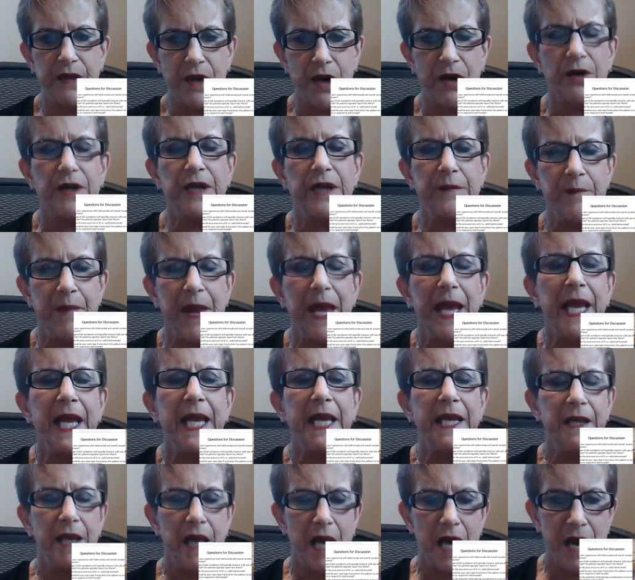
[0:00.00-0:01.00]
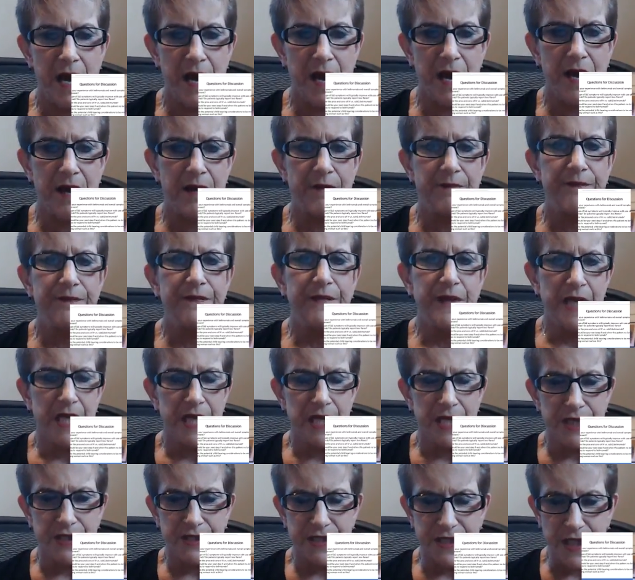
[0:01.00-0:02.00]
I already made
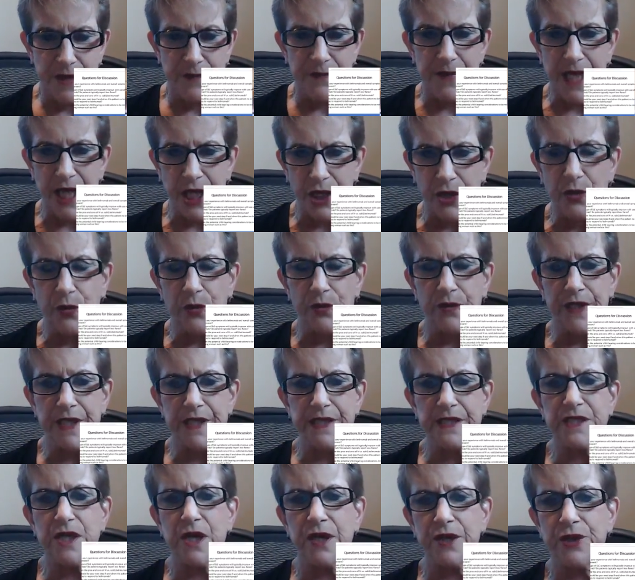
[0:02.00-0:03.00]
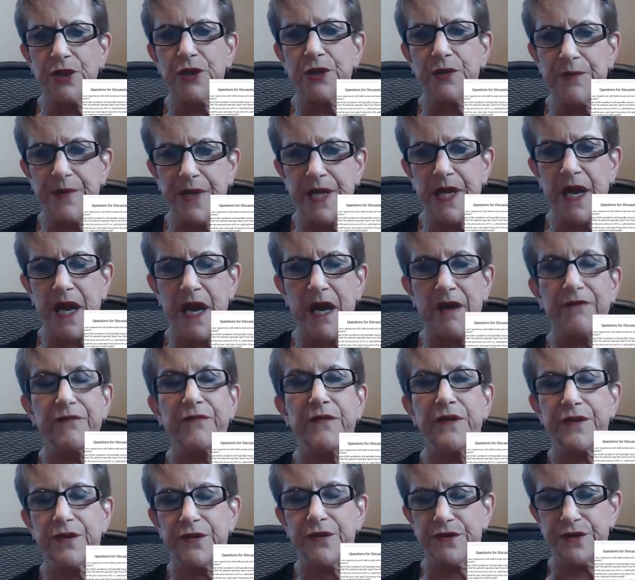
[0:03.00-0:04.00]
some inquiries on her
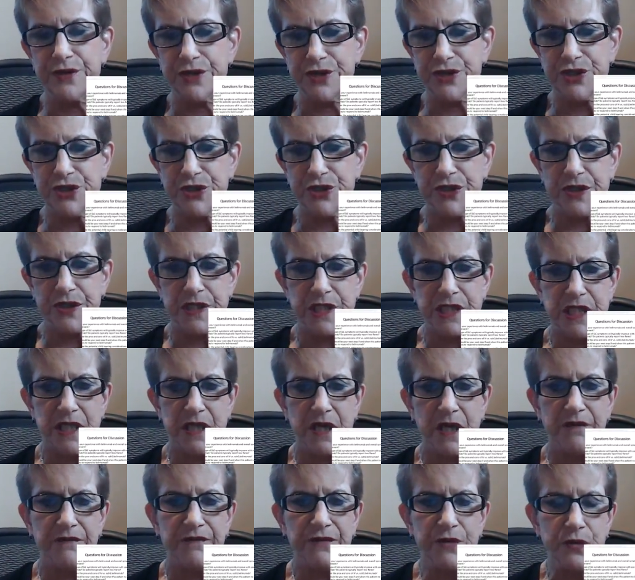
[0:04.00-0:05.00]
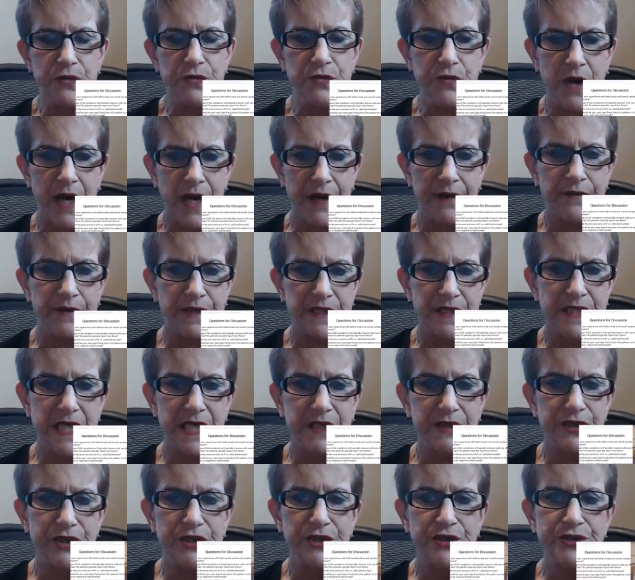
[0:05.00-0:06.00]
behalf with her insurance of who I would
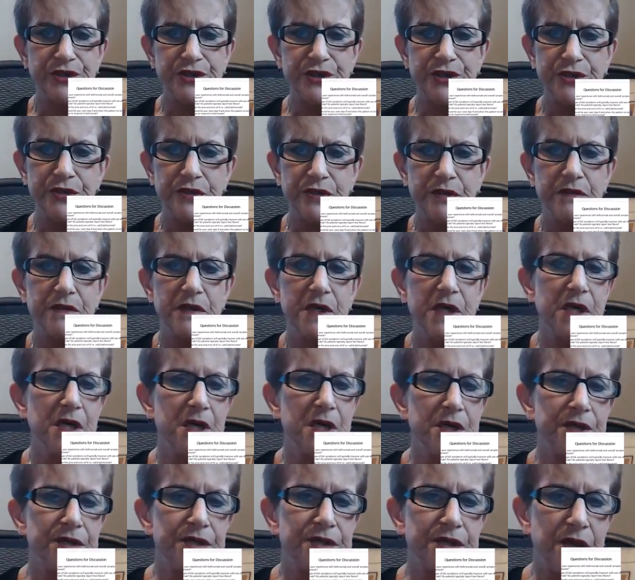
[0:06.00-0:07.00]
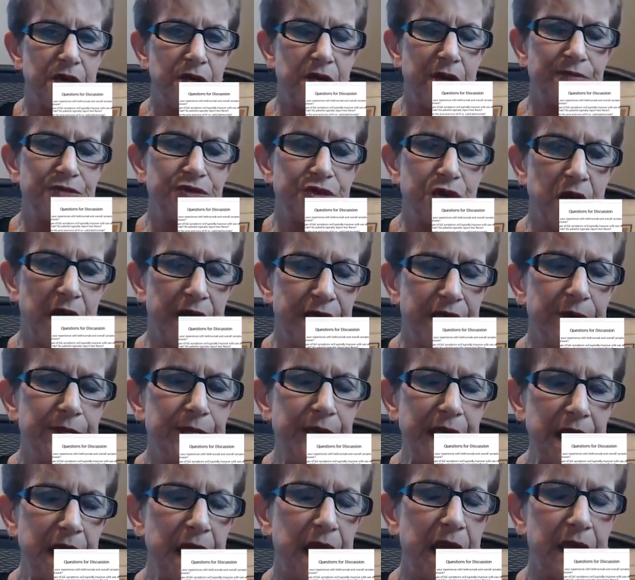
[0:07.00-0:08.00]
send her to. So I'm trying
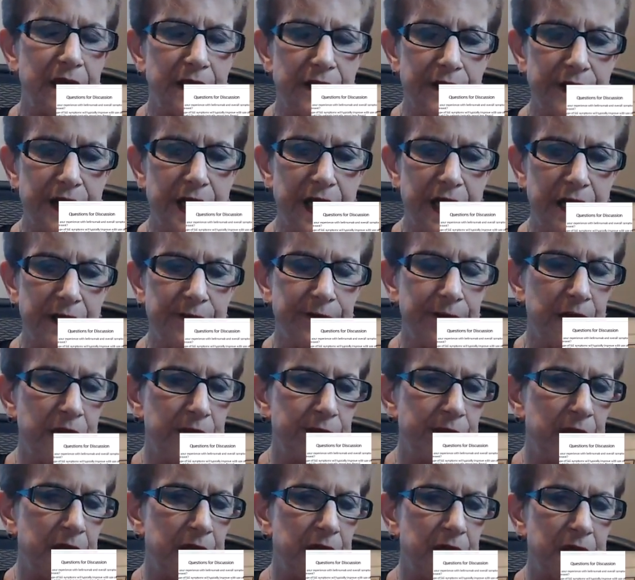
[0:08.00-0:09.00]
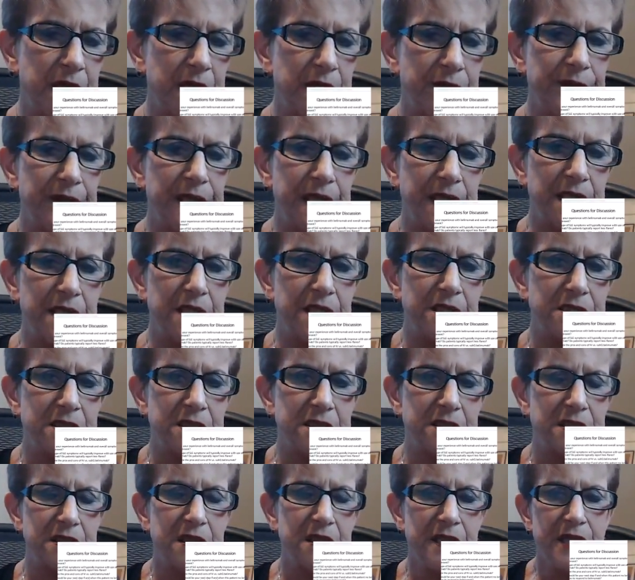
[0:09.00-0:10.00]
to be ahead of the 8 ball, Monica,
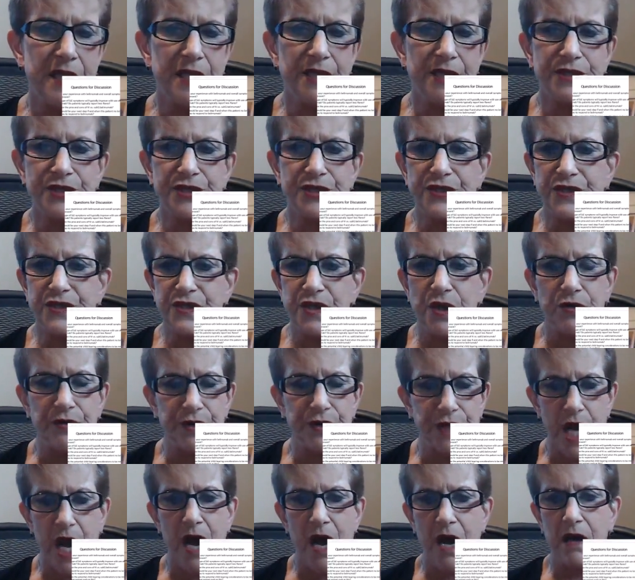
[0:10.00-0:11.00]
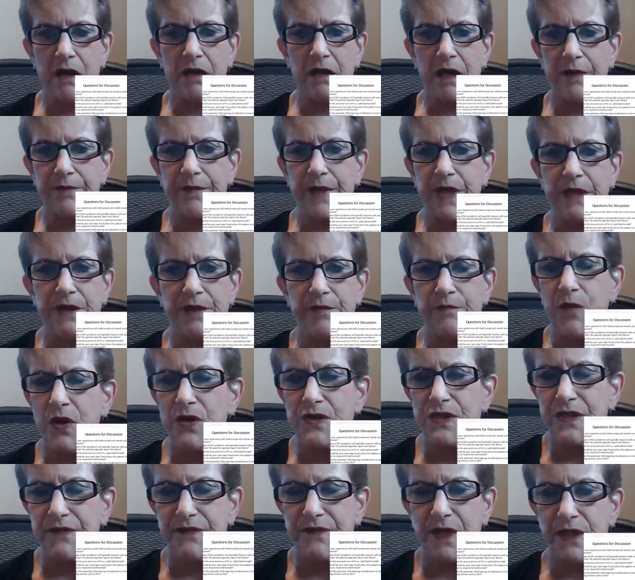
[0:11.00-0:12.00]
because she's so young. I mean,
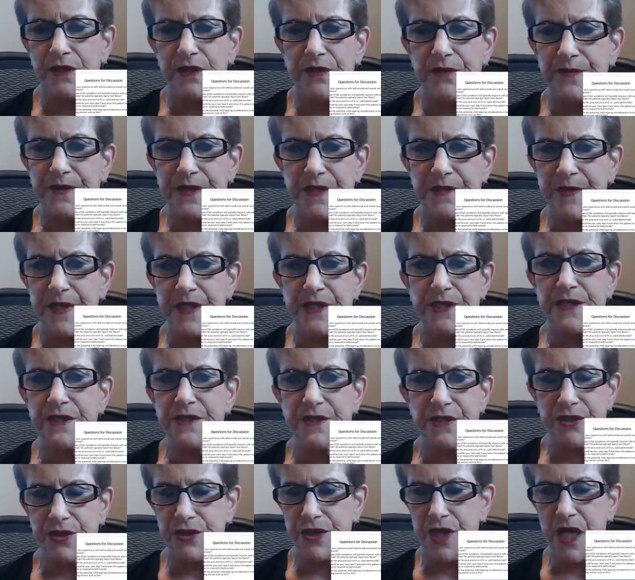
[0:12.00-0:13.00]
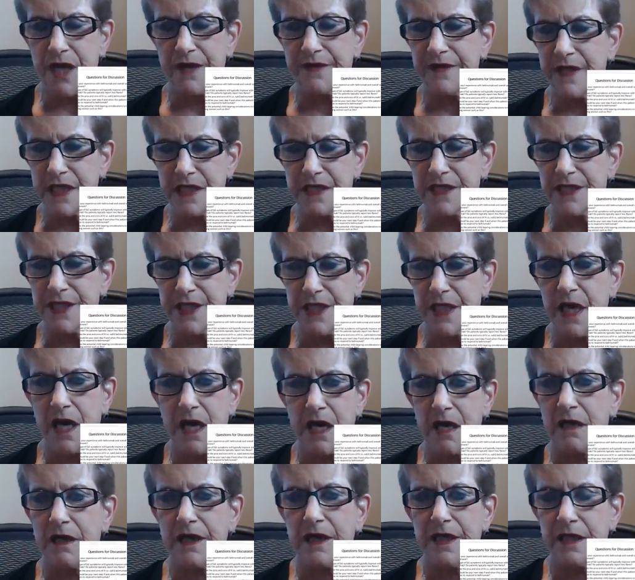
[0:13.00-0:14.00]
most of our lupus patients are not this
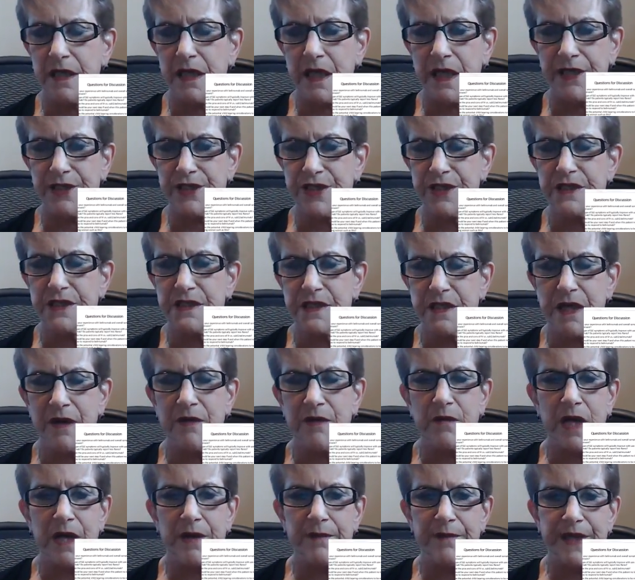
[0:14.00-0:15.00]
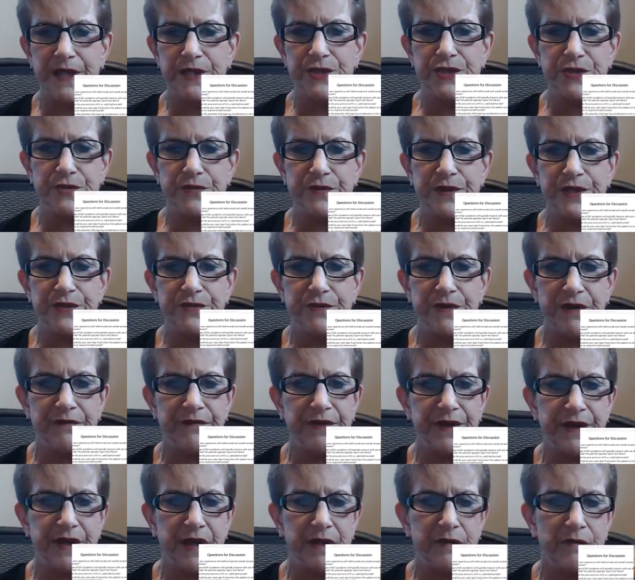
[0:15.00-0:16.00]
young, and I want to make sure we do
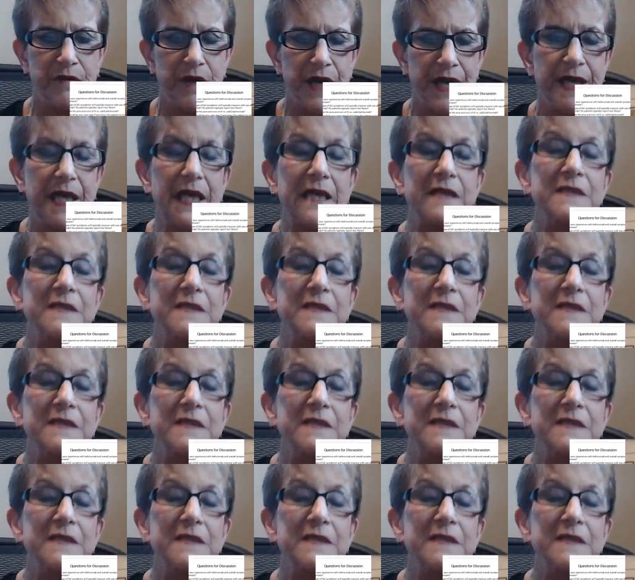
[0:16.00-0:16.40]
everything right